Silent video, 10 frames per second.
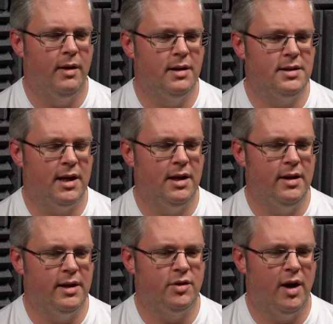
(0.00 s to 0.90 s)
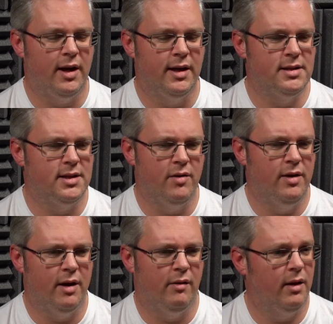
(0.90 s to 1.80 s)
Secondly, that they're trying it in
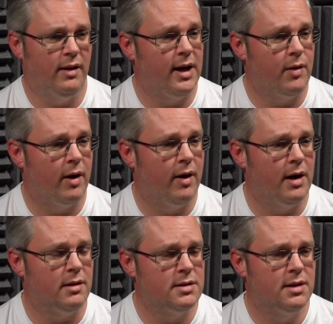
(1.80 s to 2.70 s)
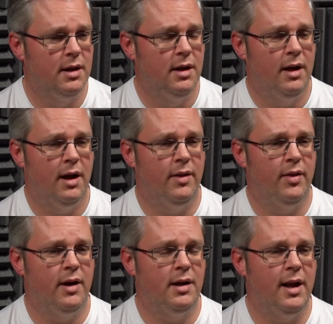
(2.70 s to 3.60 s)
Estonia rather than anywhere else. And
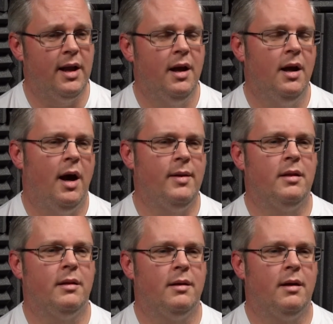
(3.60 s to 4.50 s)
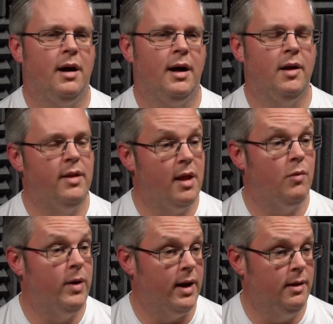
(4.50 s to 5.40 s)
thirdly, I don't think they'll
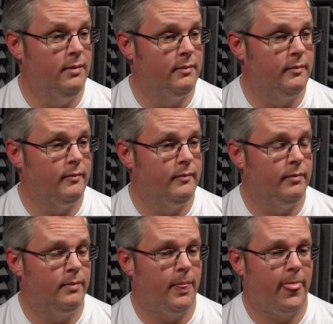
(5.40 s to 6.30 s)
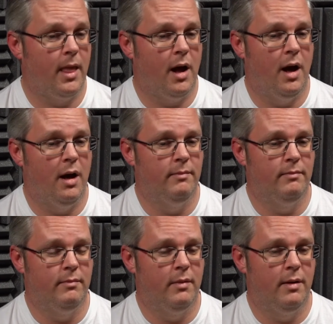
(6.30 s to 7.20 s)
win.
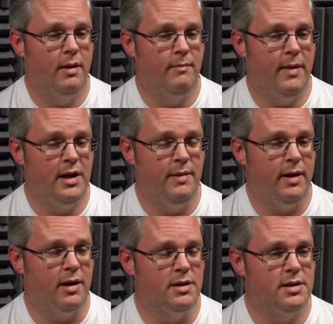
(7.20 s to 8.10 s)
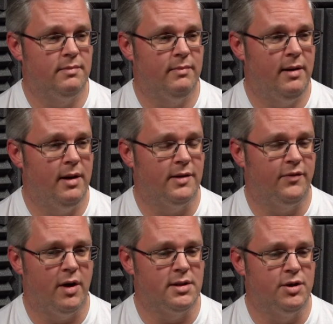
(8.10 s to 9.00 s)
Mainly because
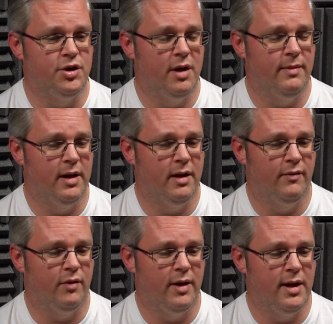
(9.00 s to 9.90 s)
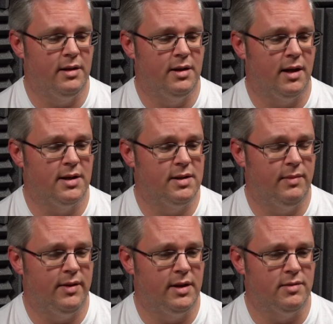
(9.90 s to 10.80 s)
France and Germany have already done a
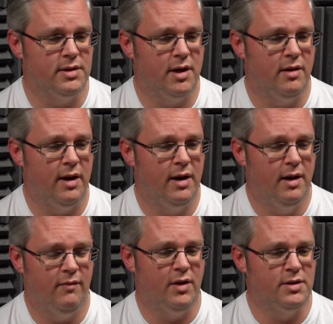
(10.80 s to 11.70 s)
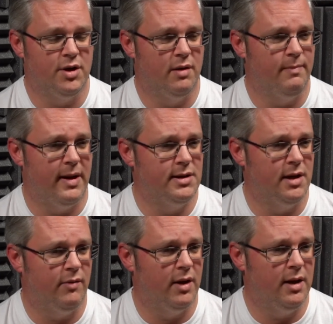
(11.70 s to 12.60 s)
similar thing to Estonia, and France and Germany
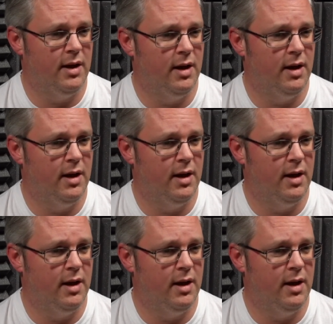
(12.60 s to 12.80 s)
basically run the EU.